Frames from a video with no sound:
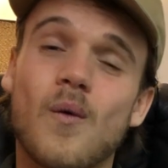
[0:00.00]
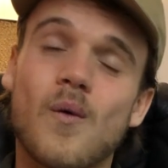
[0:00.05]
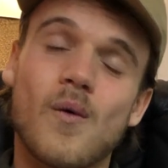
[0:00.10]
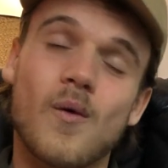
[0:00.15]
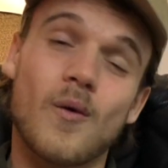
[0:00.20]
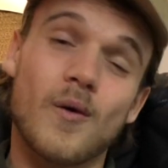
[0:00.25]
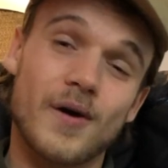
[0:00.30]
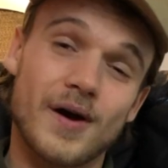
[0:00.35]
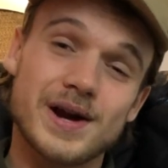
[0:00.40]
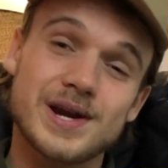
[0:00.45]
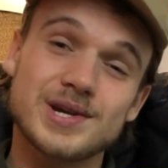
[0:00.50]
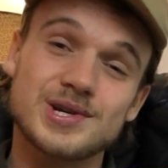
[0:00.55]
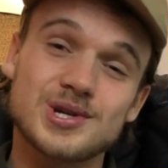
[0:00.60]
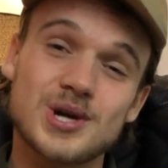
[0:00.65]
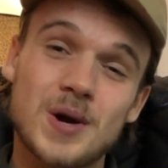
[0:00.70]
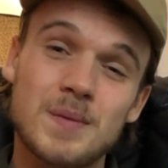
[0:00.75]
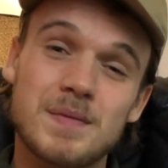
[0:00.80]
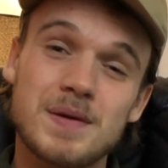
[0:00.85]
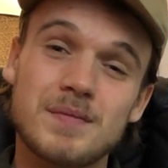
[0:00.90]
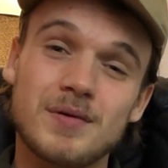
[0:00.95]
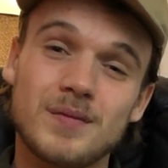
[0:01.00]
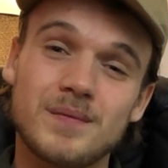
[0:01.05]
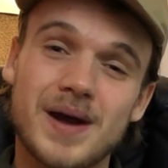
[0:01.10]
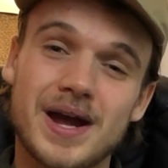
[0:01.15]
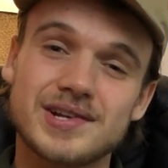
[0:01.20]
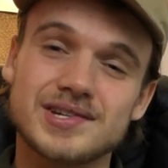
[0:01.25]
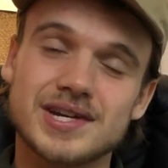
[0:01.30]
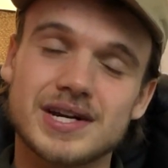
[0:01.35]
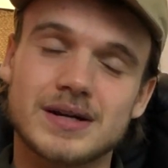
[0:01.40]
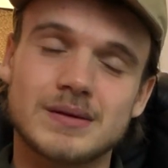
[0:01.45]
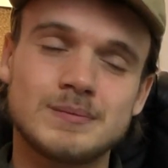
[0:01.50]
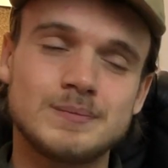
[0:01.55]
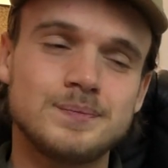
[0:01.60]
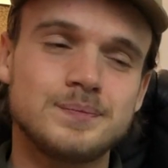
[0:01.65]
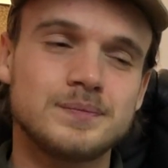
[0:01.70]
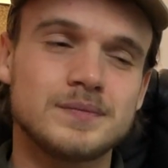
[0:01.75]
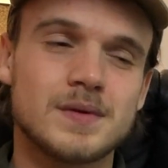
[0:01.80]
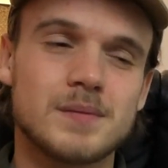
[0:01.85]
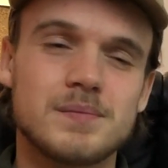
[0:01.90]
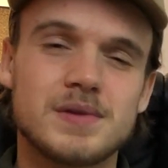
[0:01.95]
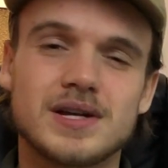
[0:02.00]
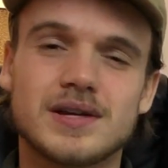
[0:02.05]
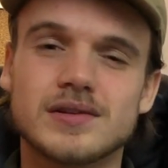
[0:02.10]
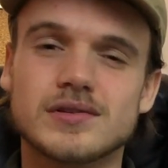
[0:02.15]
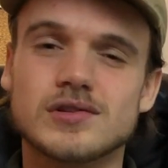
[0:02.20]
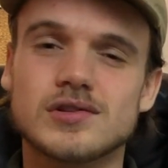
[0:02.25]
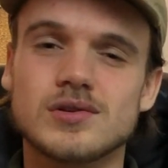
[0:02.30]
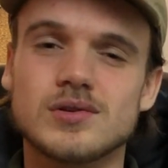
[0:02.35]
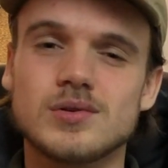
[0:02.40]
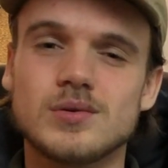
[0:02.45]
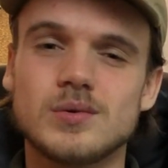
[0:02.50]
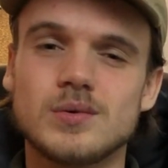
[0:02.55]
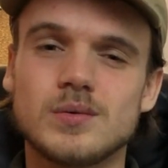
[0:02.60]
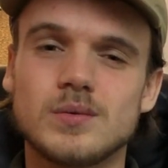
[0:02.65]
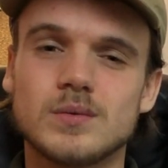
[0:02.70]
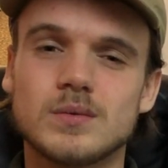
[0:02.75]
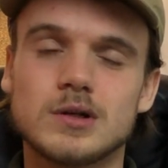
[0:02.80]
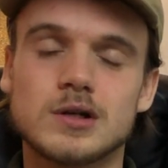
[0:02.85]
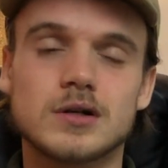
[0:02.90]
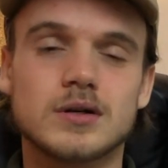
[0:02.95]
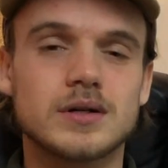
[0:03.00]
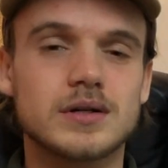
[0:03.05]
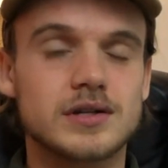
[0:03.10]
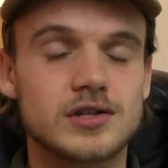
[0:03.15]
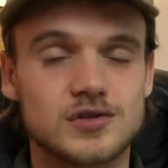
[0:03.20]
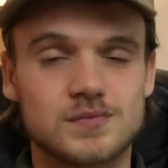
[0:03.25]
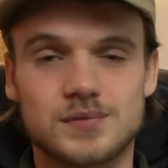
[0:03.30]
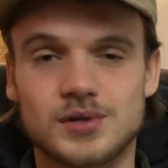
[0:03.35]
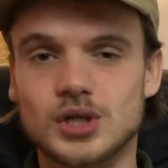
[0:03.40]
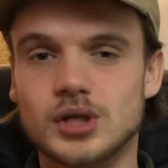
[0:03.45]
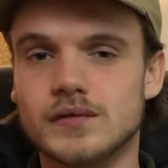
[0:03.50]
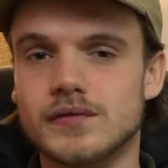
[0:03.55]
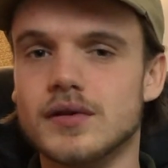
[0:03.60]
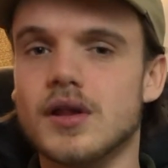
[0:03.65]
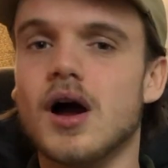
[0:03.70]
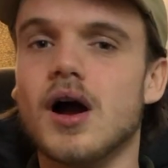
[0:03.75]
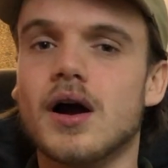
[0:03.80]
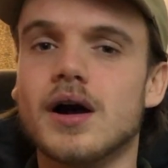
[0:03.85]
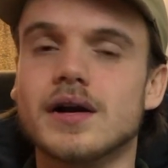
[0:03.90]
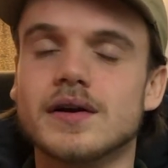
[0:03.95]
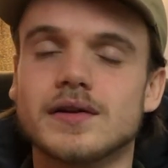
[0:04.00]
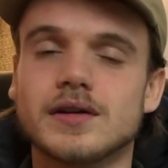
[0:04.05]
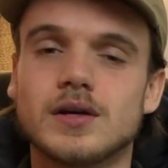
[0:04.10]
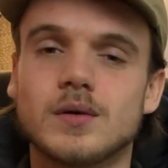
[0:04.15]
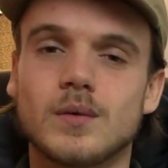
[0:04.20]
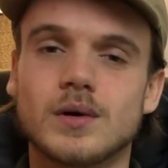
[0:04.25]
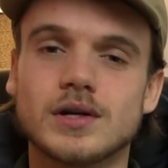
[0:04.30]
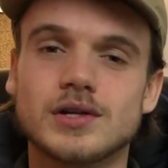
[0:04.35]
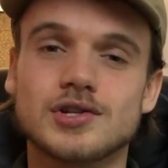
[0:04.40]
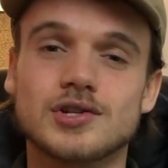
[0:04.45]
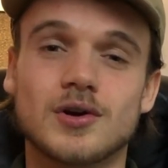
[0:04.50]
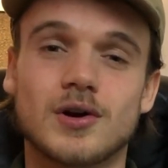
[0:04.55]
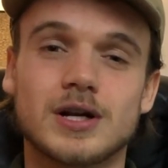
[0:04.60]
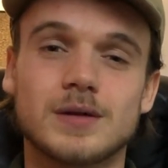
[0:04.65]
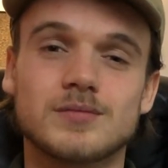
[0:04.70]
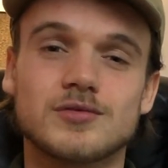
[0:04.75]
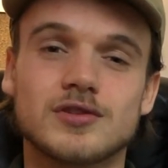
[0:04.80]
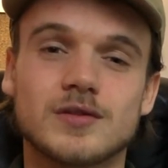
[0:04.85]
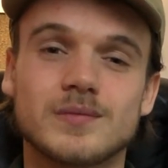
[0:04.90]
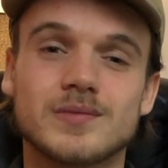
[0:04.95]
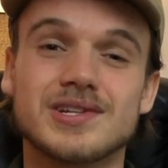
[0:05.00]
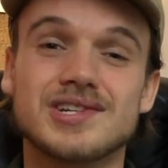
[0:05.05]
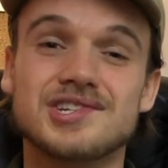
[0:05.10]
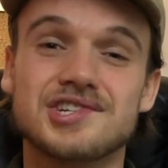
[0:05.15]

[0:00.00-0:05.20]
Or are you showing people magic because you learned this beautiful art and you want to show them something